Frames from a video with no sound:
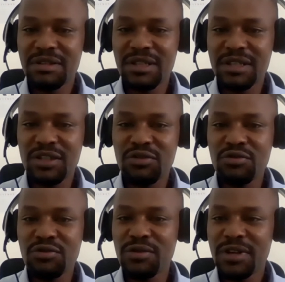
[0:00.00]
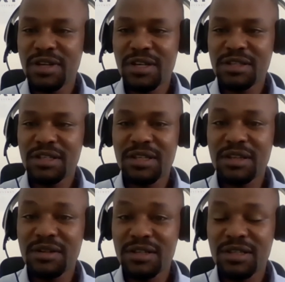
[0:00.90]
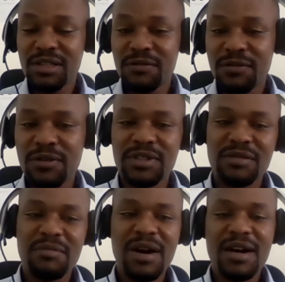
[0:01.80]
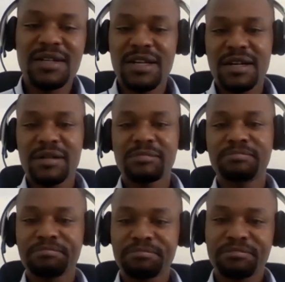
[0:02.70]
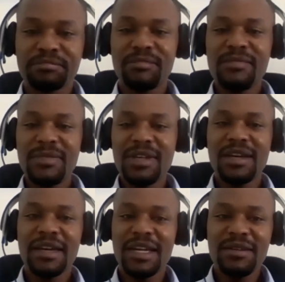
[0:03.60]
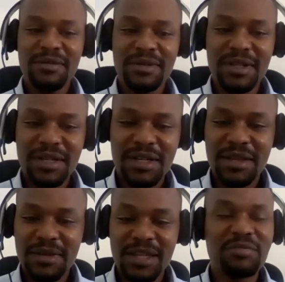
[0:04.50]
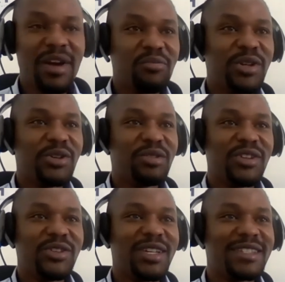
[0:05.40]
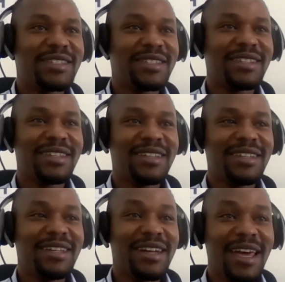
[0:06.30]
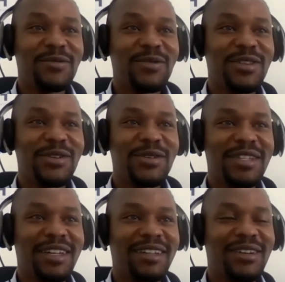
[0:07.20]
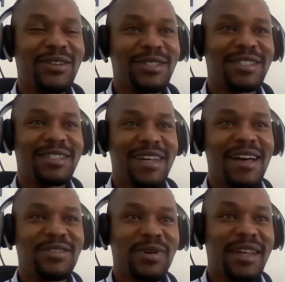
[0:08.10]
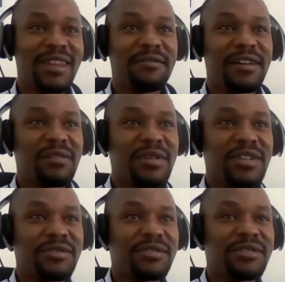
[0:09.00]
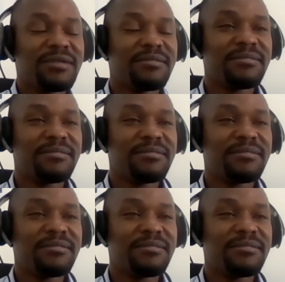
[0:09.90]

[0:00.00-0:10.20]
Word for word: 62, 63, 64s. But um, again, that's my opinion. Make sure it's in line with your technicals as well and the fundamentals.